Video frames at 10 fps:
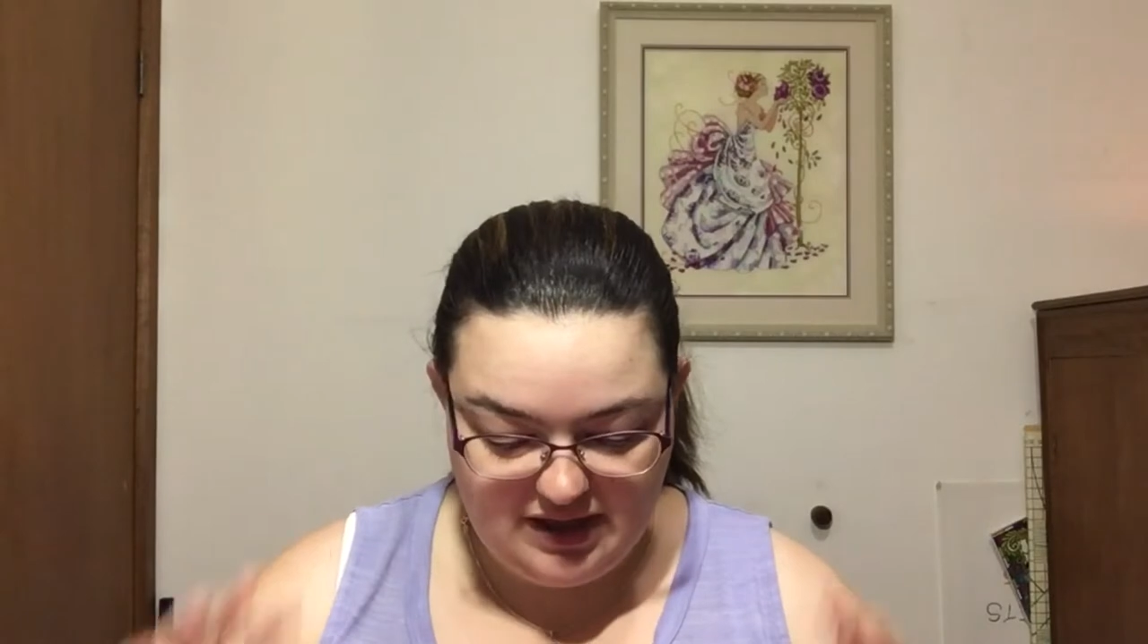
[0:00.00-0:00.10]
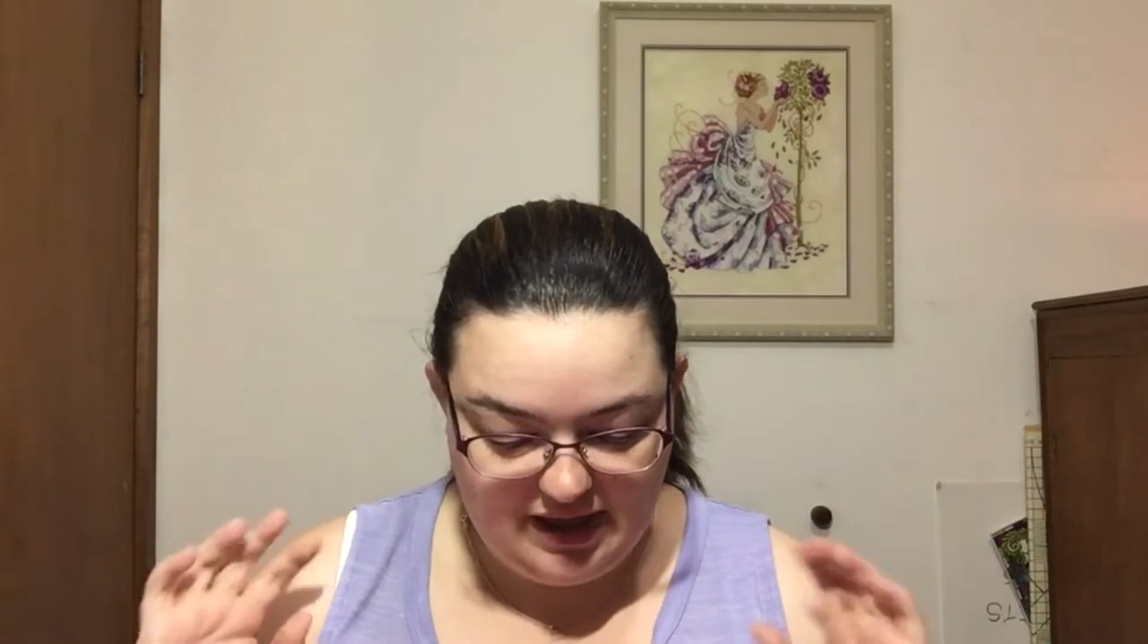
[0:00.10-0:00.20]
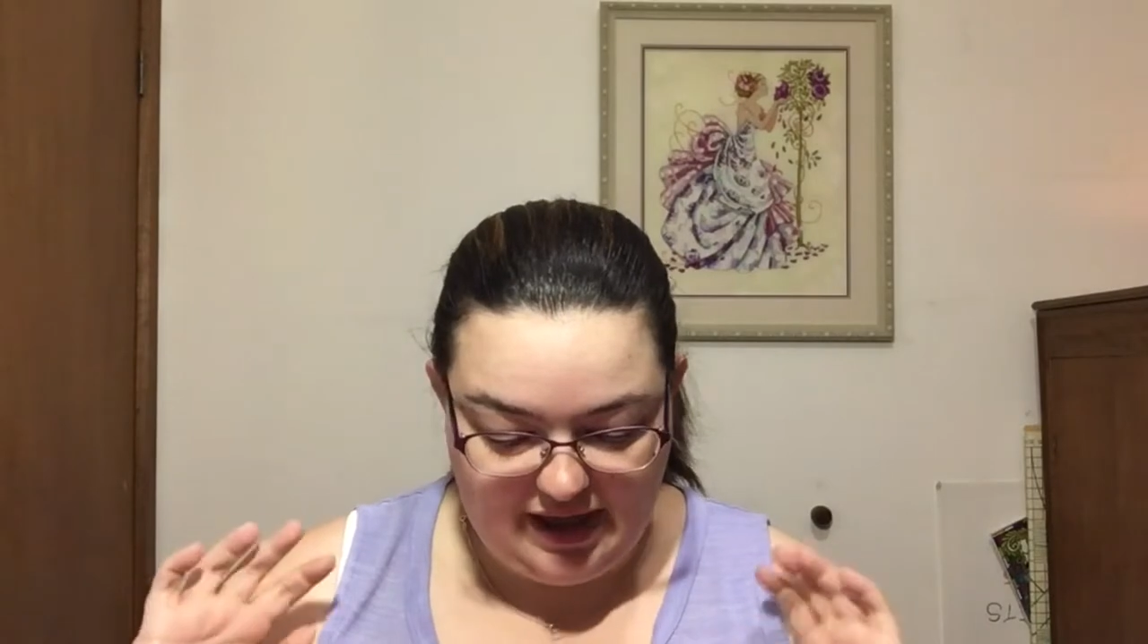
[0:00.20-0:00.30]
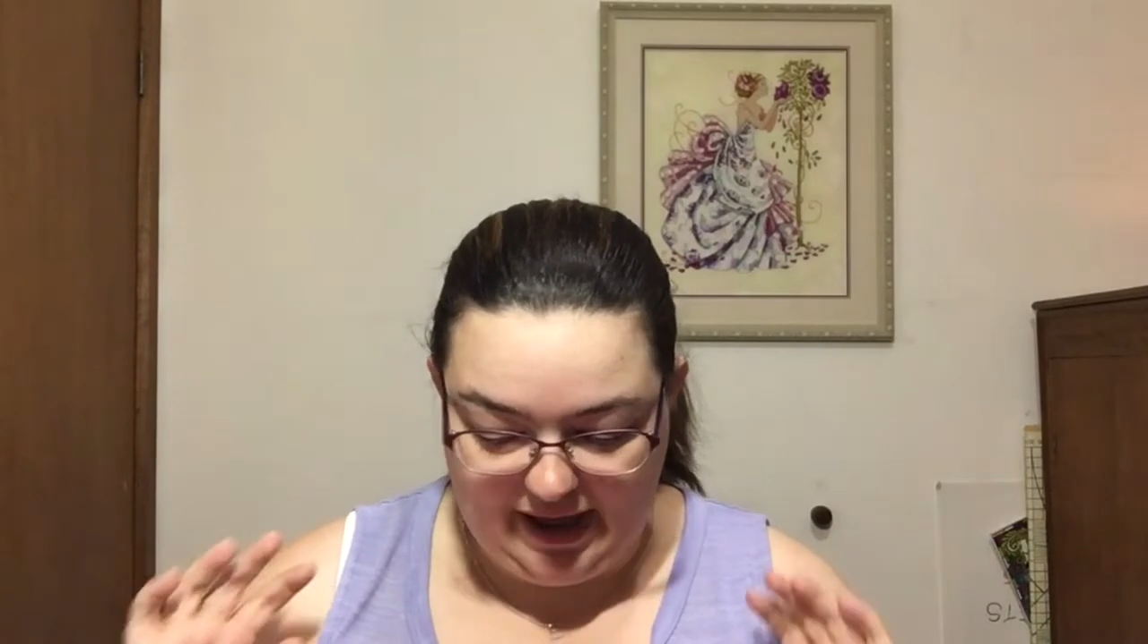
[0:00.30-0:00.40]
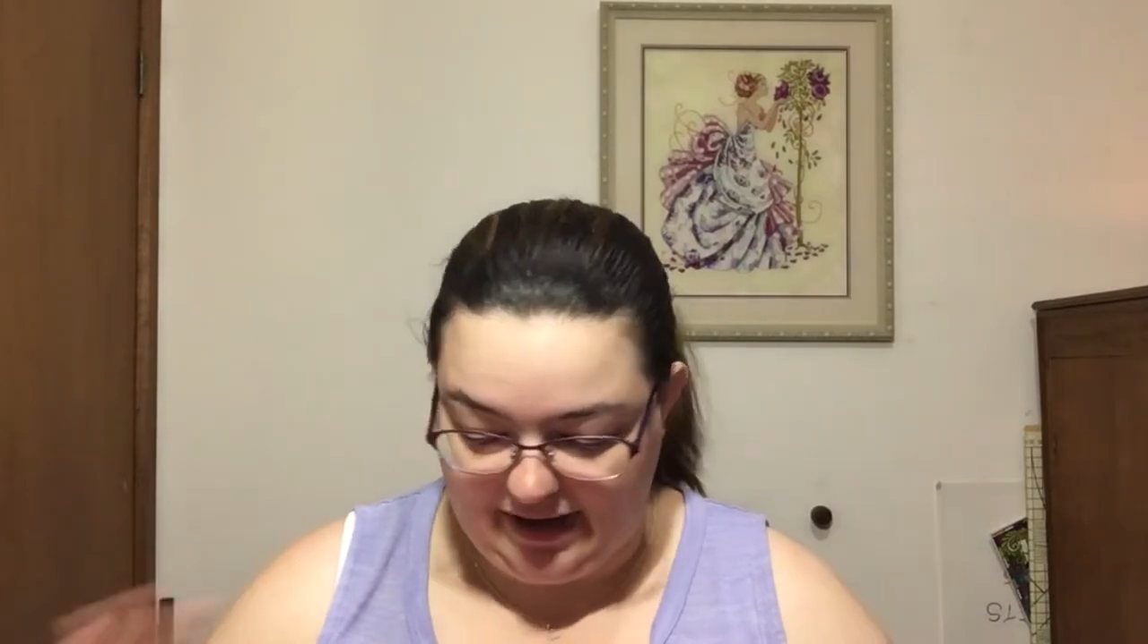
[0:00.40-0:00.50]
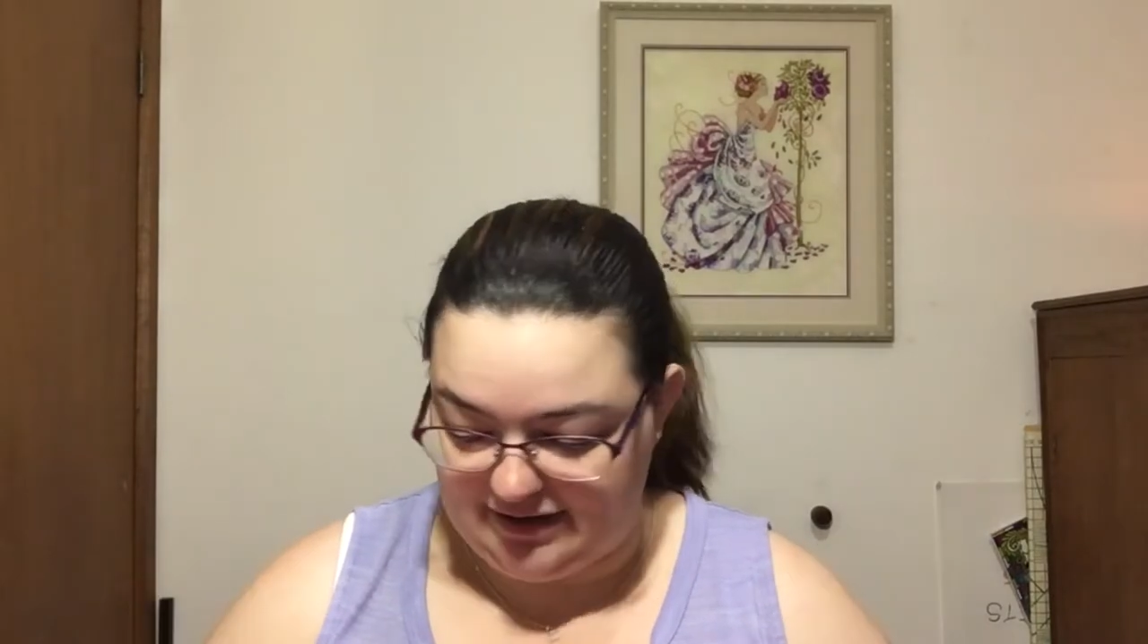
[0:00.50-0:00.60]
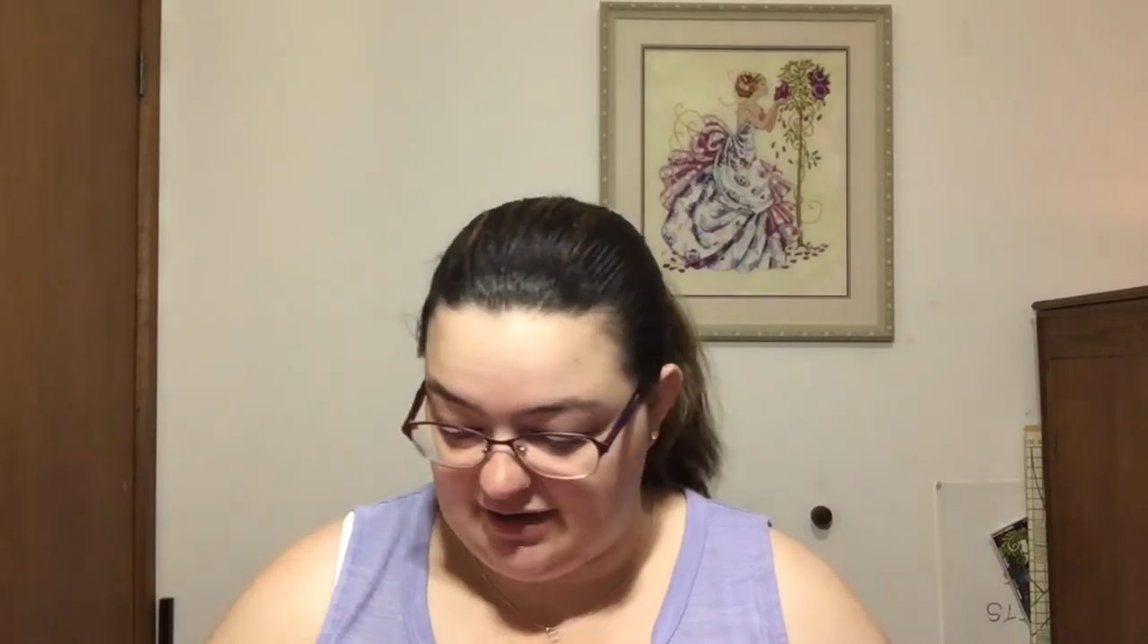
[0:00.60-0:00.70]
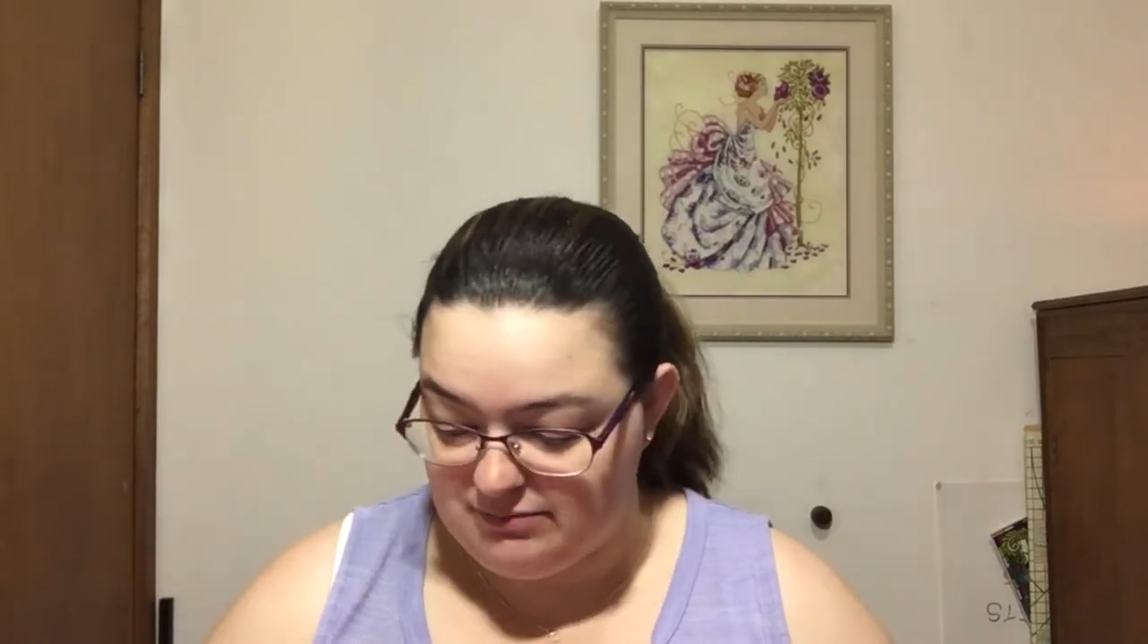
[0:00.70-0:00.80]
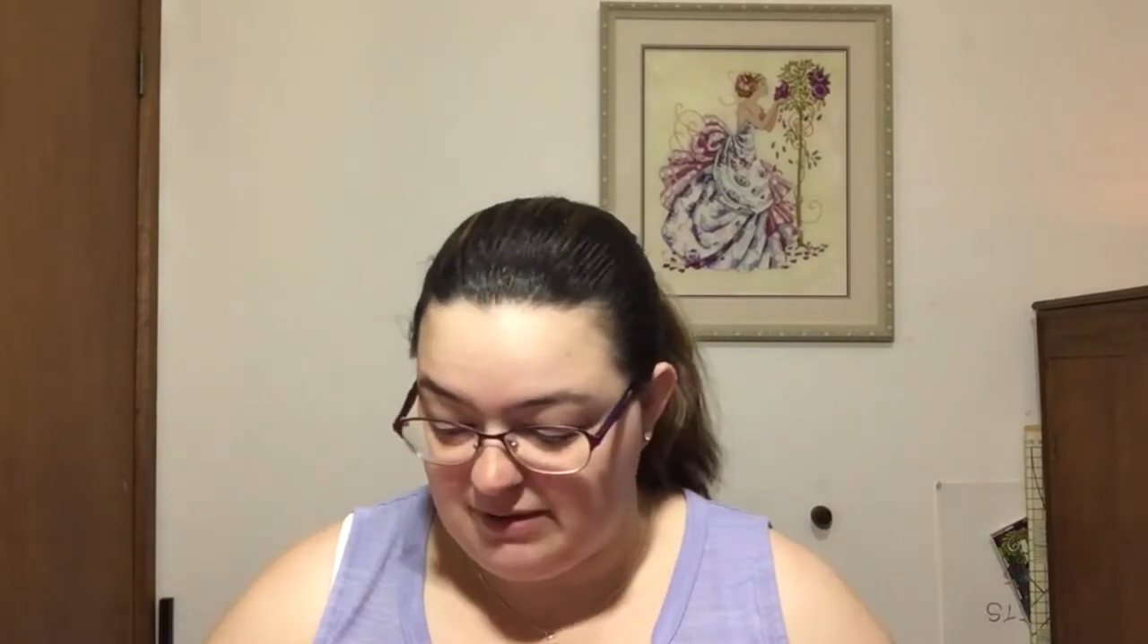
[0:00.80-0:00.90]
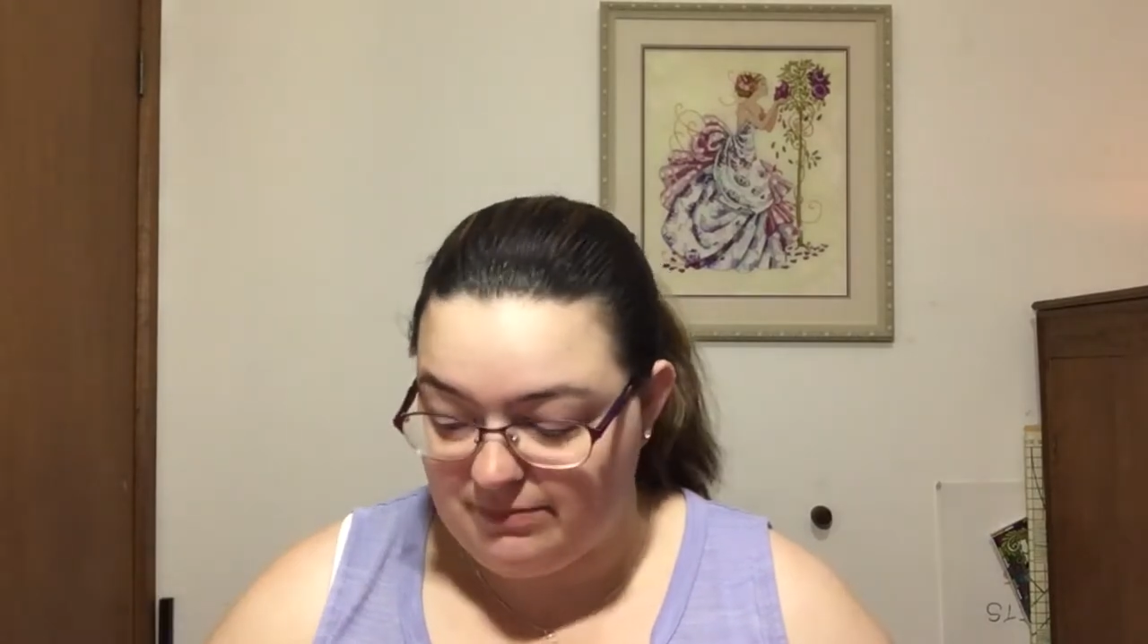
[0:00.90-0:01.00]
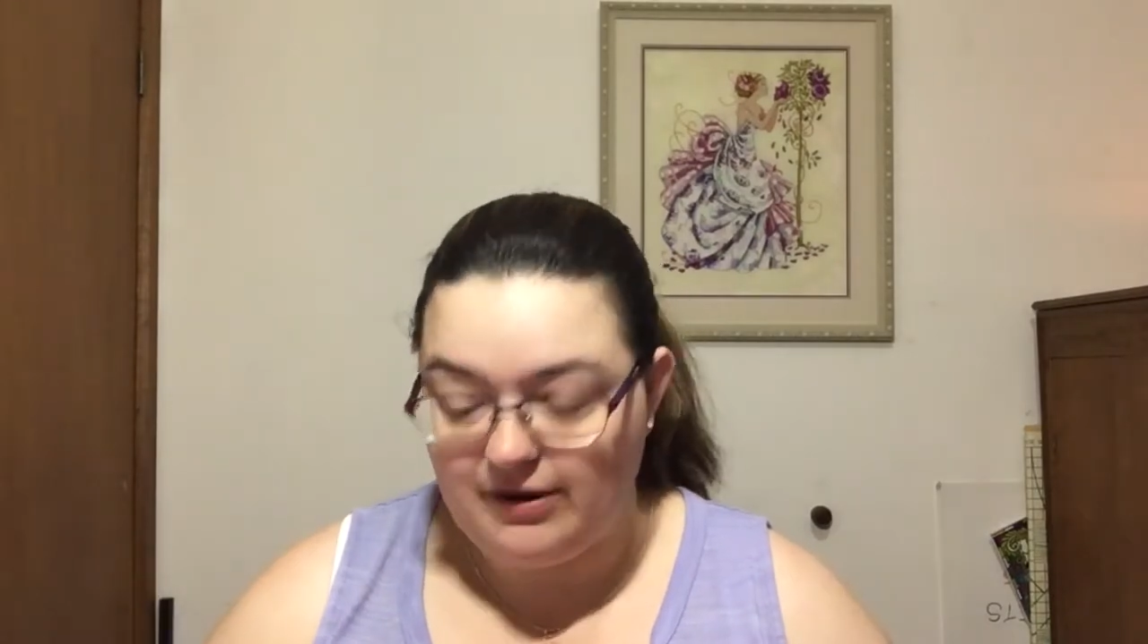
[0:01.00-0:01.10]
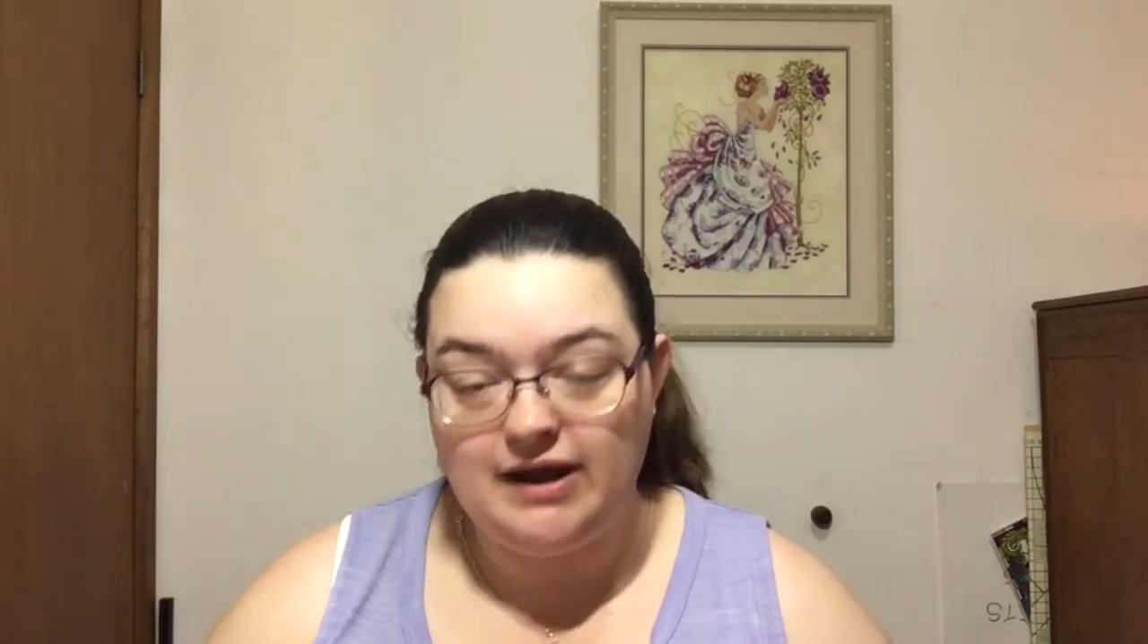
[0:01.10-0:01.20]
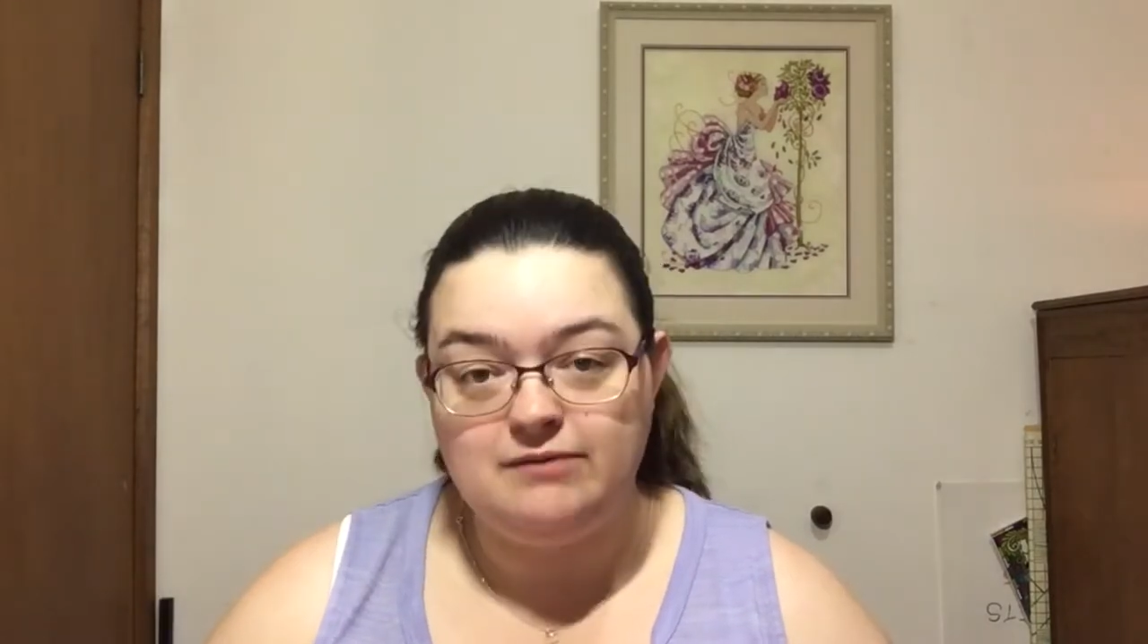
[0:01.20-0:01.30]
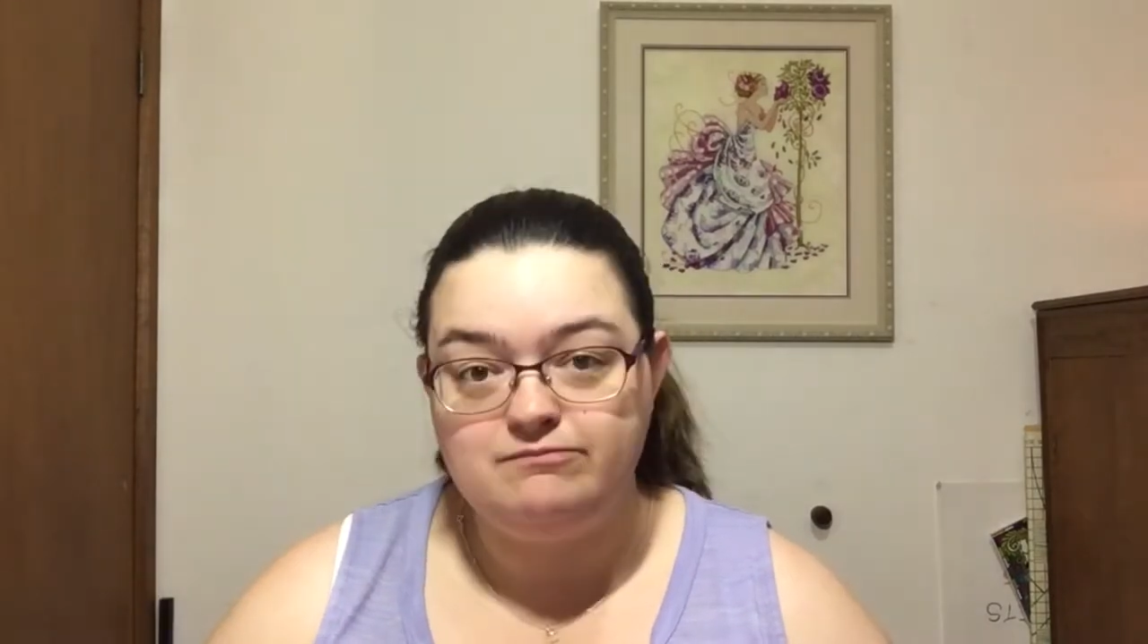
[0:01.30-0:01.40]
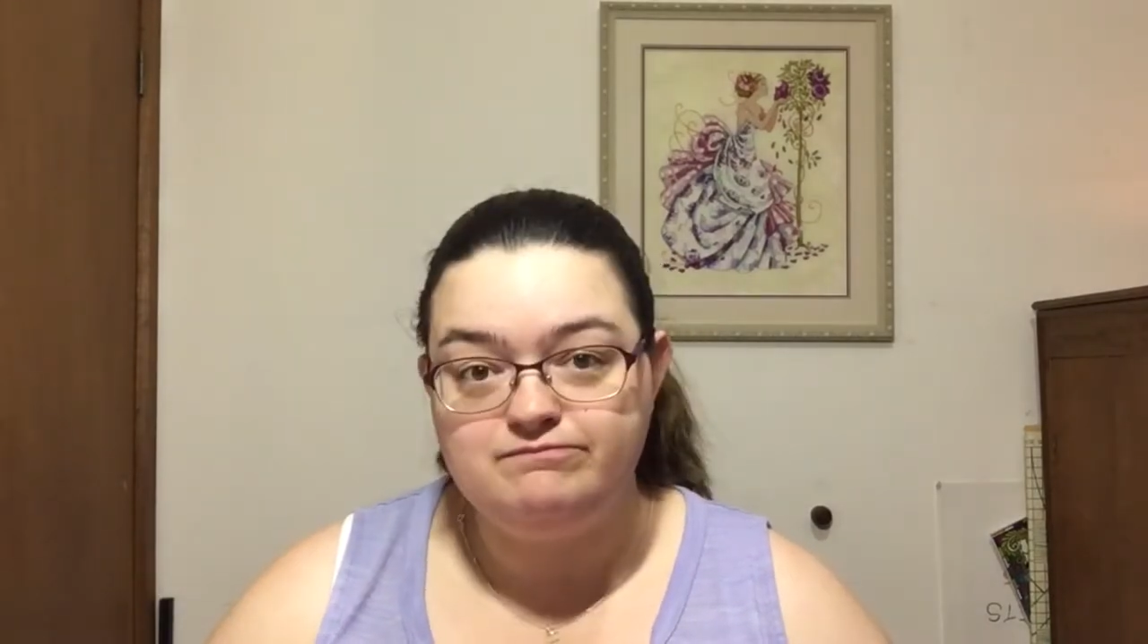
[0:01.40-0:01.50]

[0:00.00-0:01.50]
I had it in my brain,